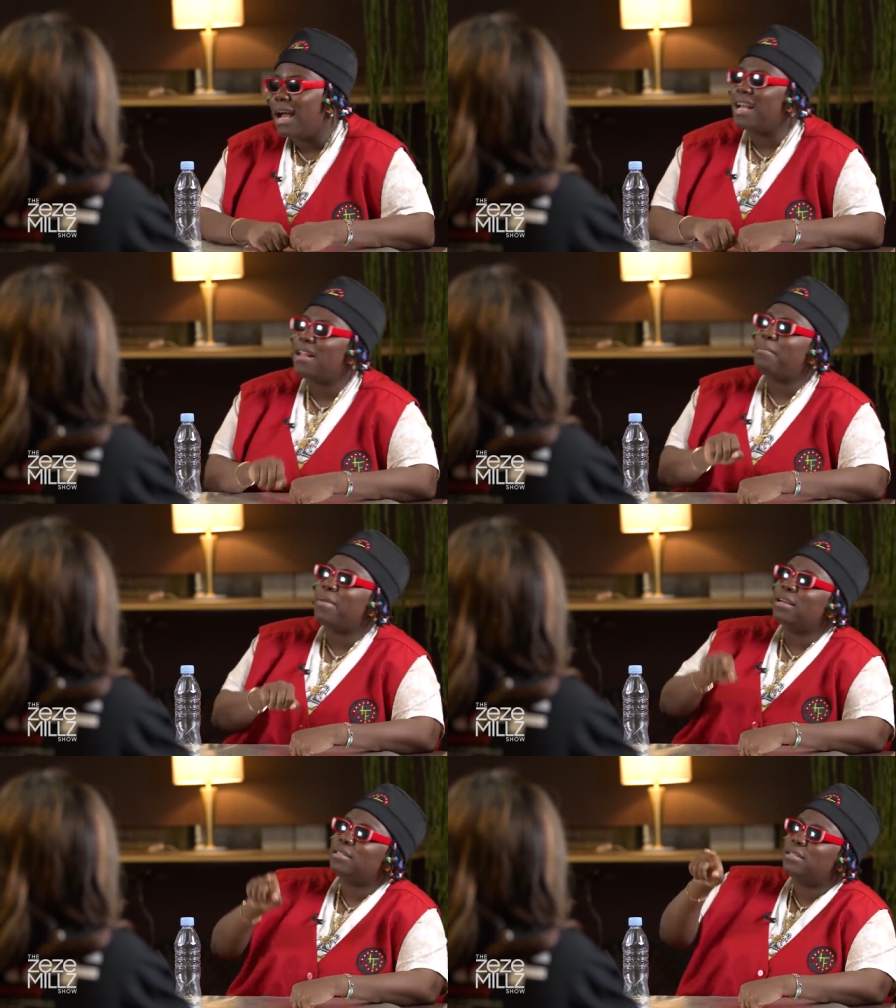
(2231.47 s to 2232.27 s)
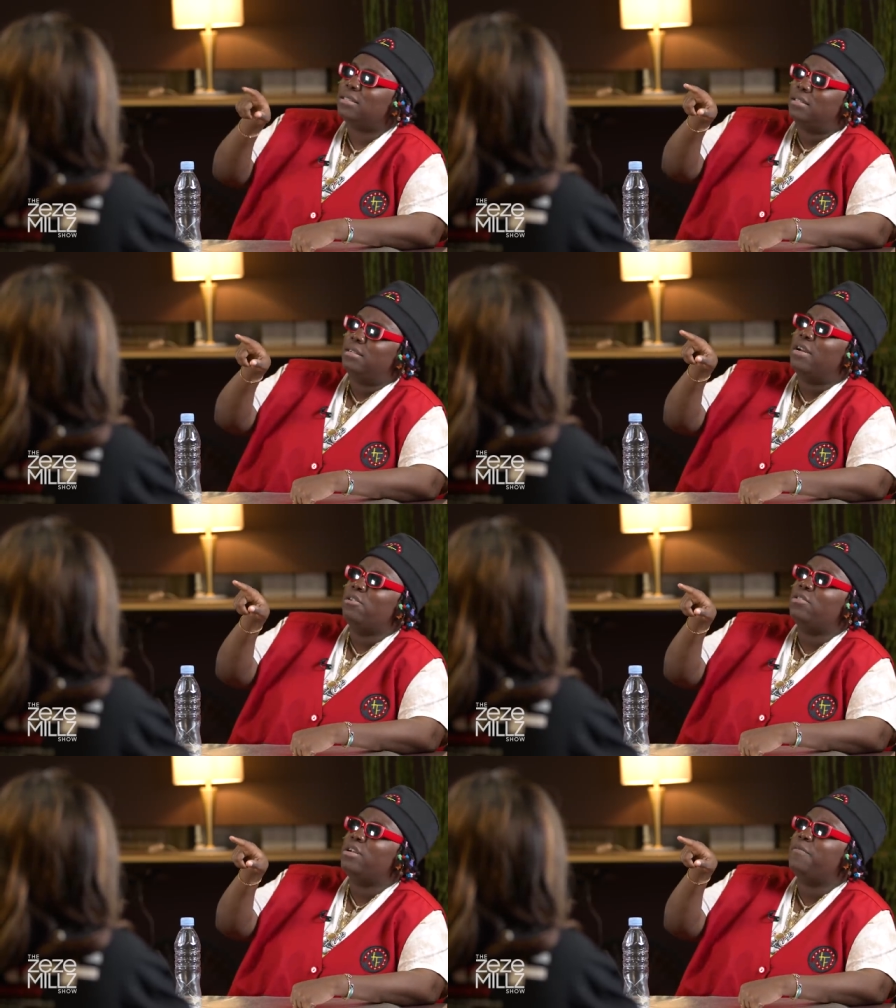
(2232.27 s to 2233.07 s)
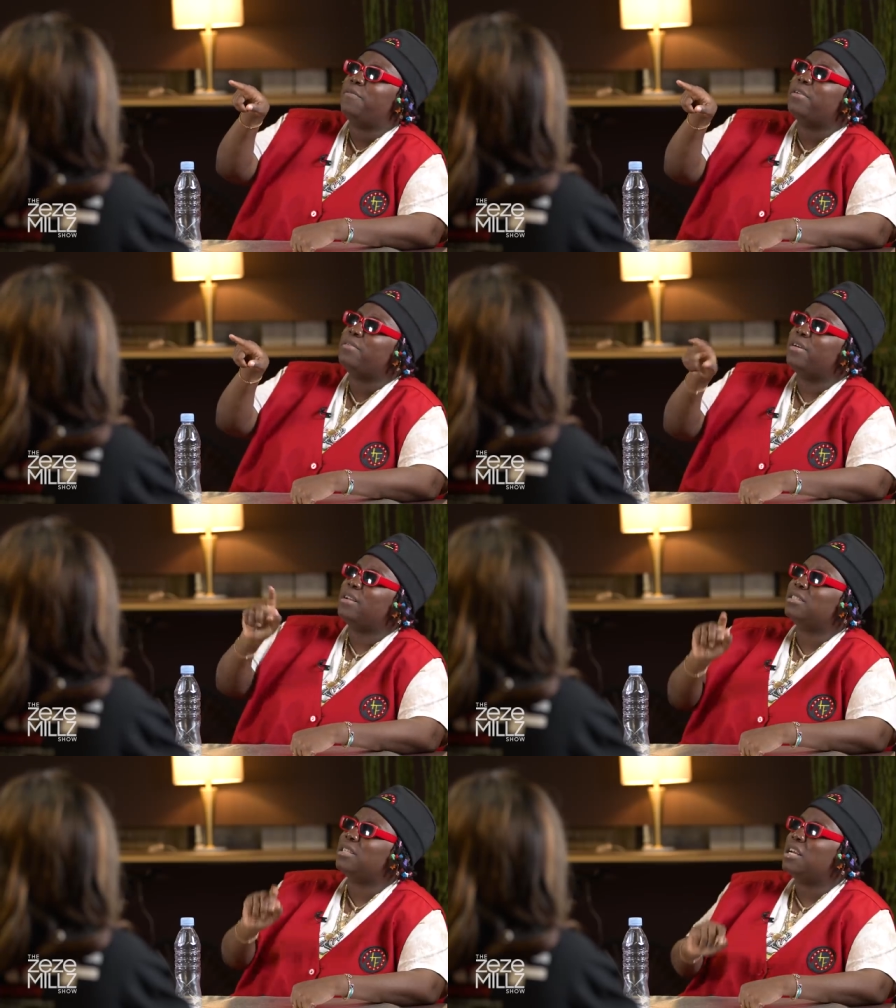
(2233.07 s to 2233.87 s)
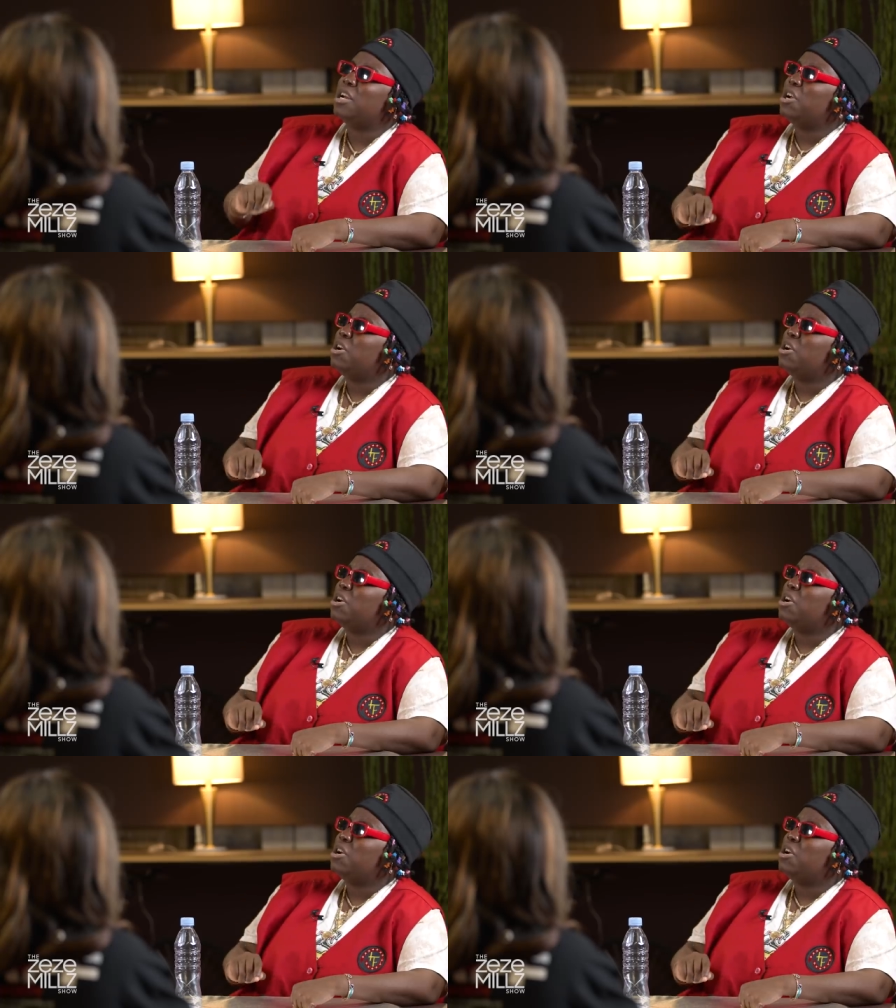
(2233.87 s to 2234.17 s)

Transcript: And then my Sierra Leonean friend over there said,